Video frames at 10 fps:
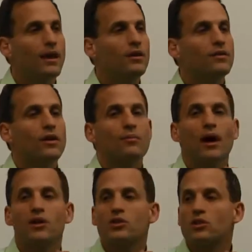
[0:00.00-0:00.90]
Thank you very
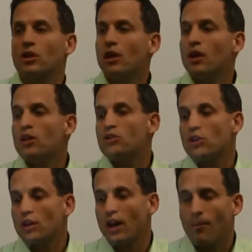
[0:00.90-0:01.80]
much.
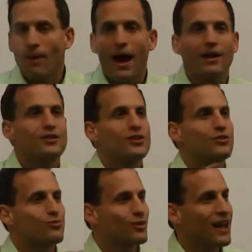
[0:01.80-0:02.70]
So you can come back and
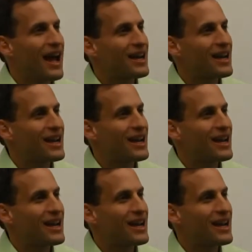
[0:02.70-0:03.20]
just relax.